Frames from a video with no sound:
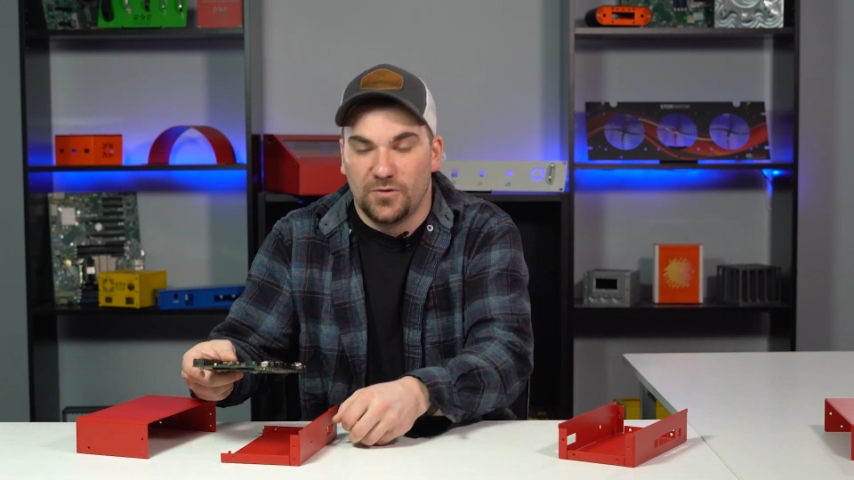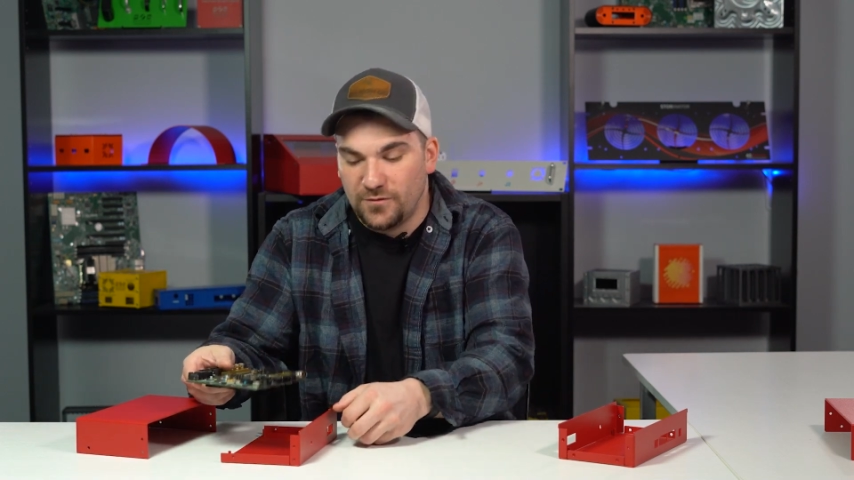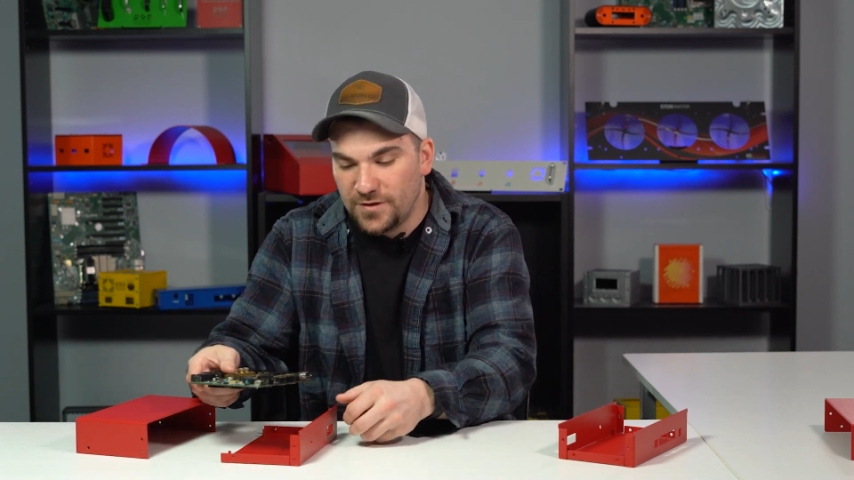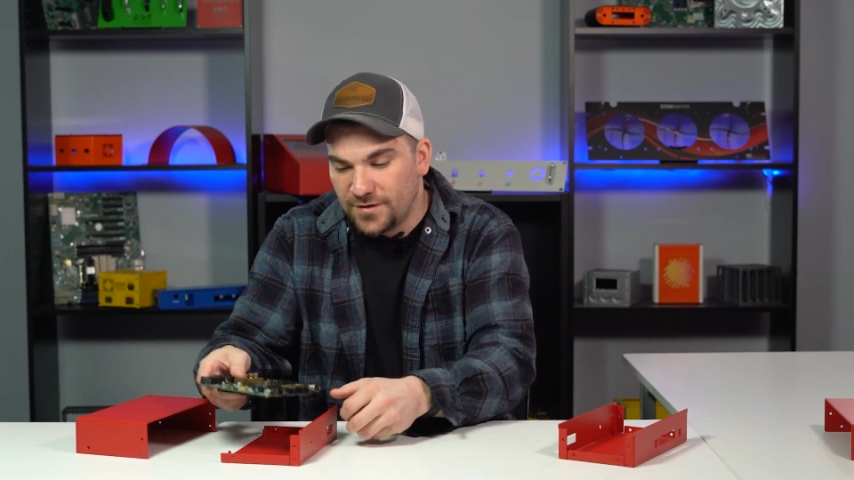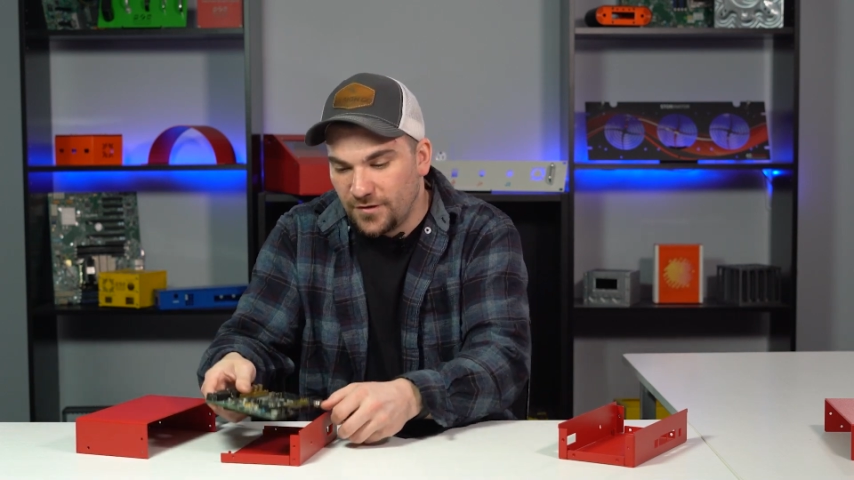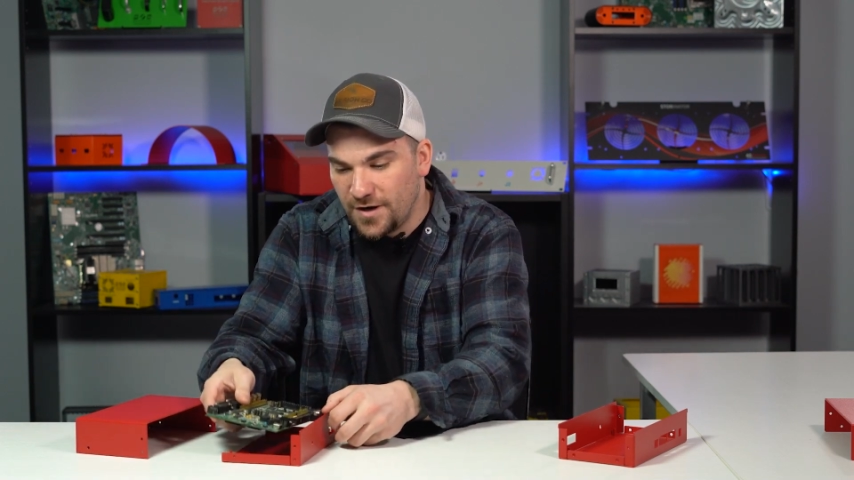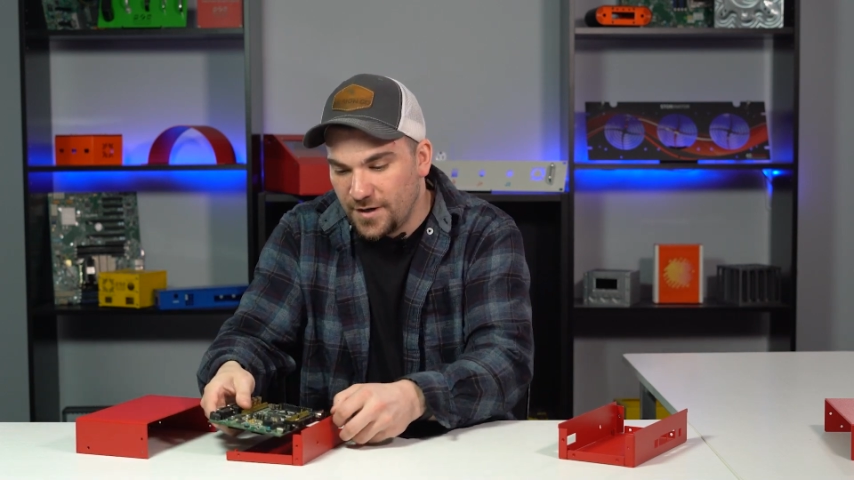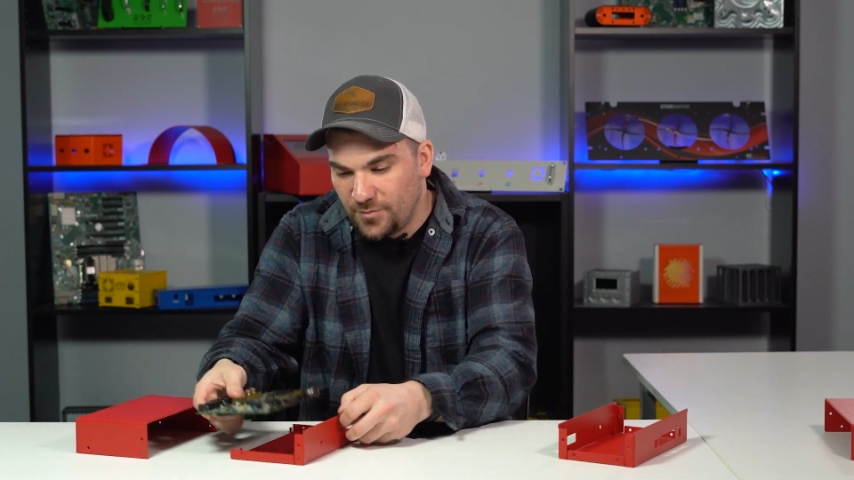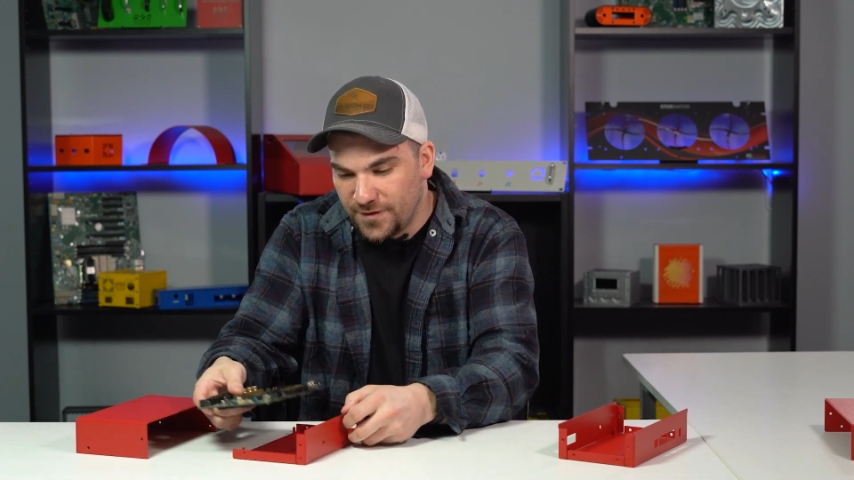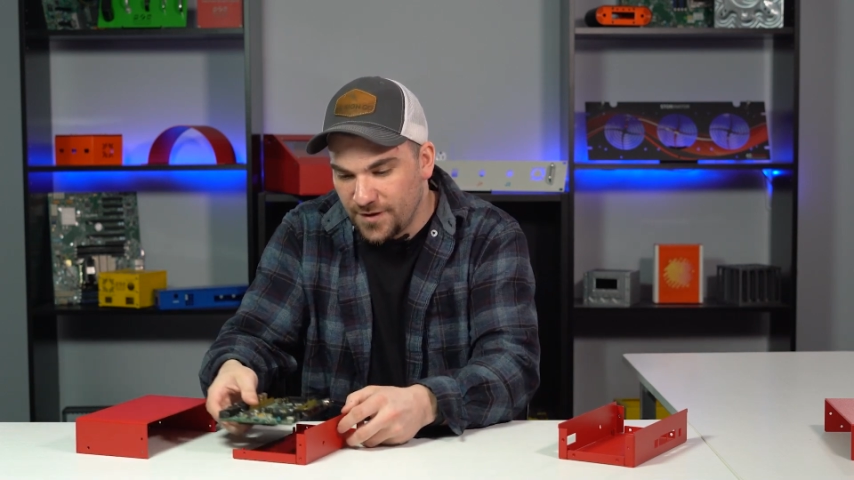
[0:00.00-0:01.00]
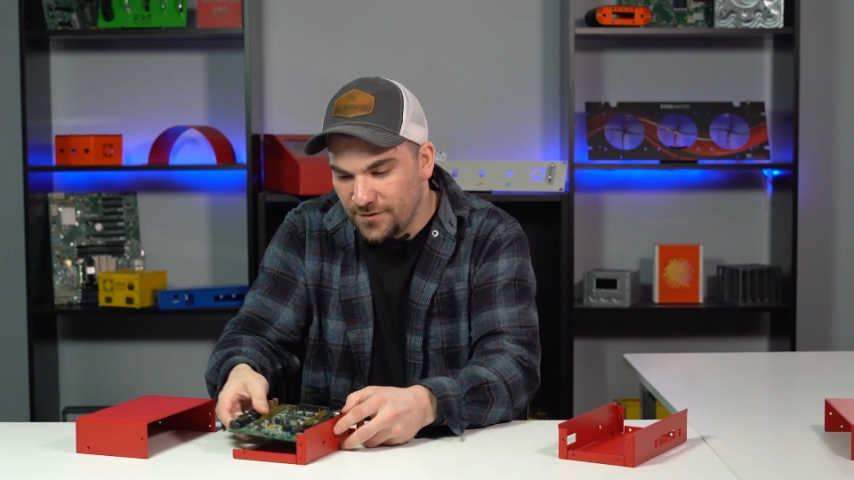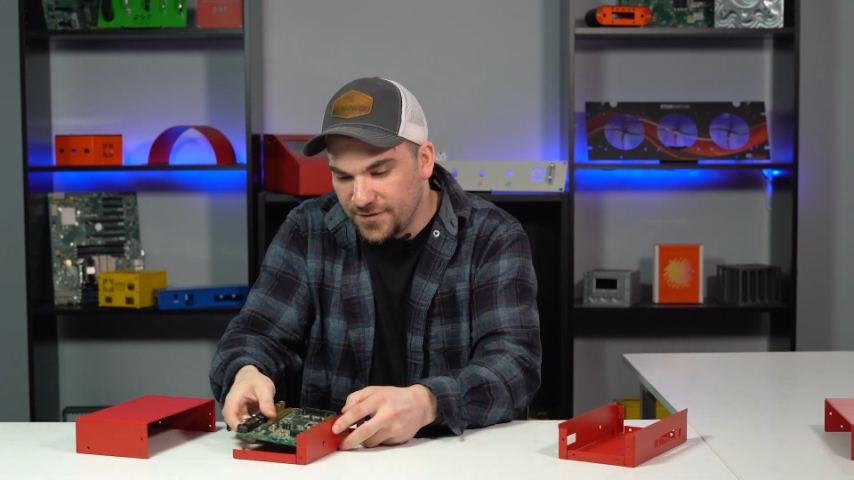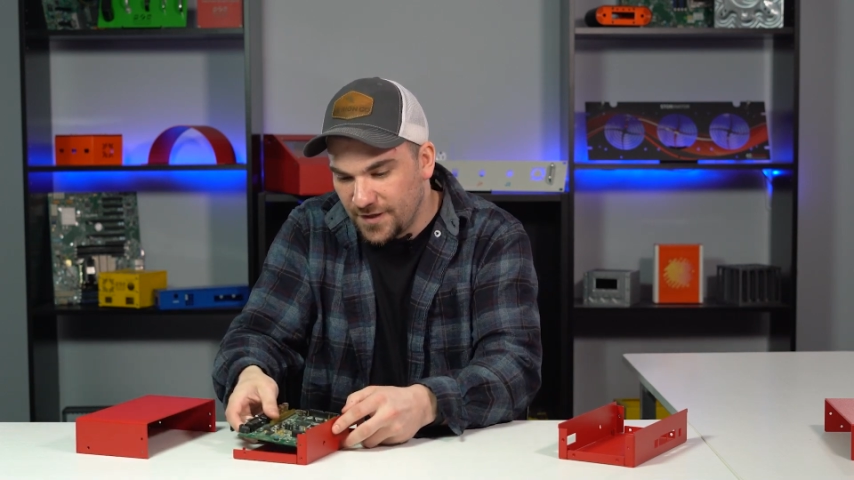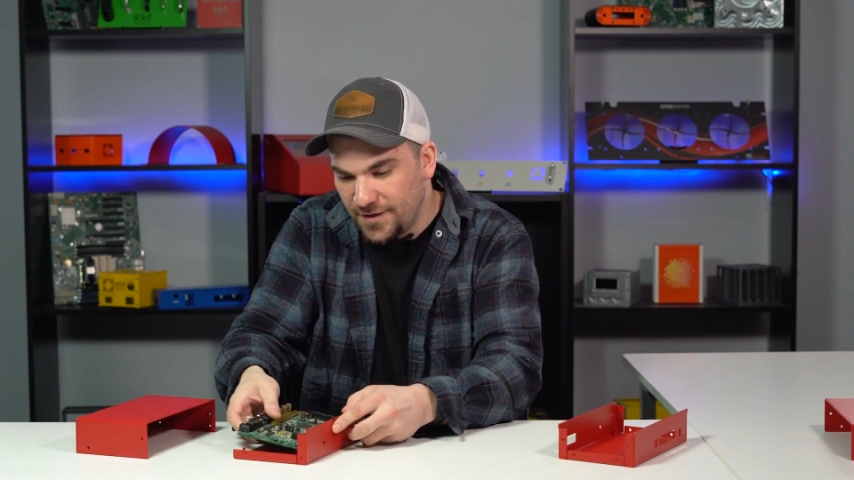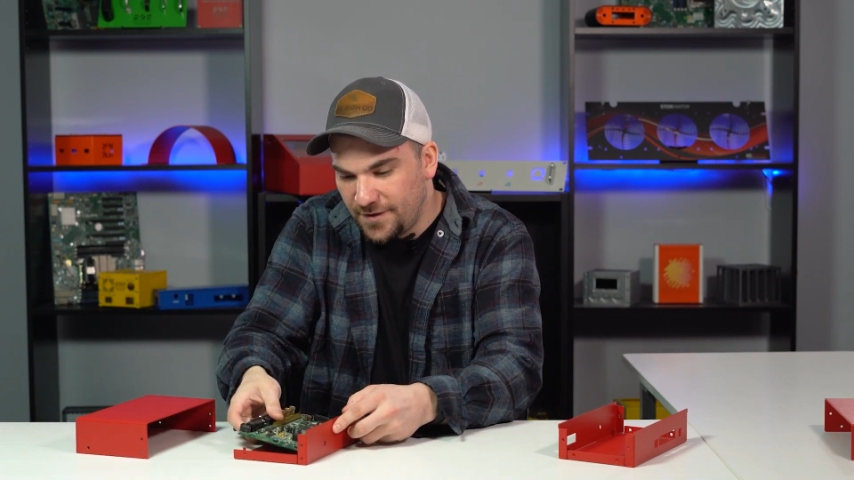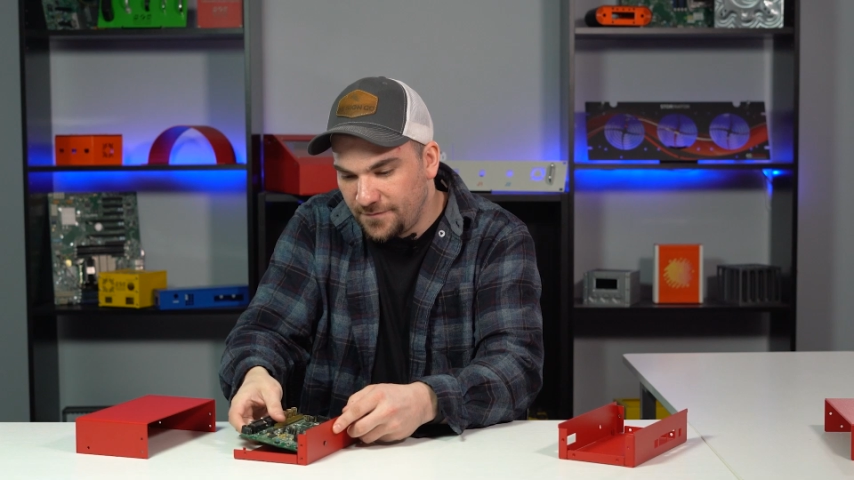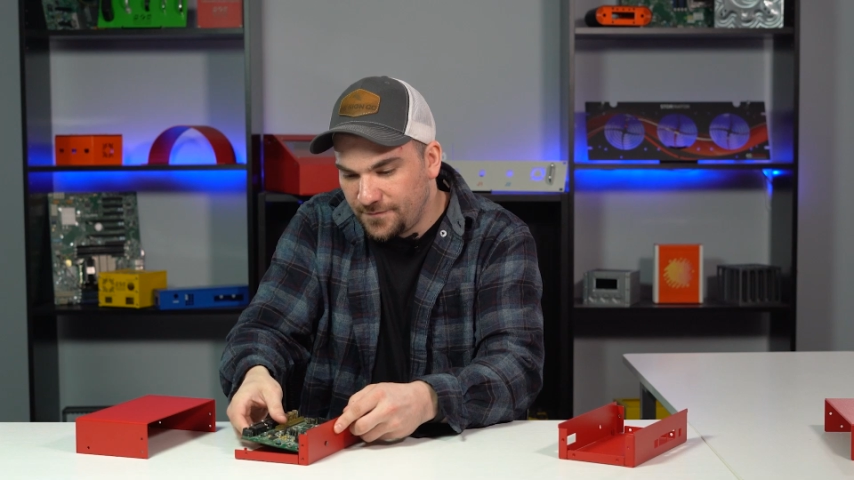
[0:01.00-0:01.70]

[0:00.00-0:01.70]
over to line up with the other side.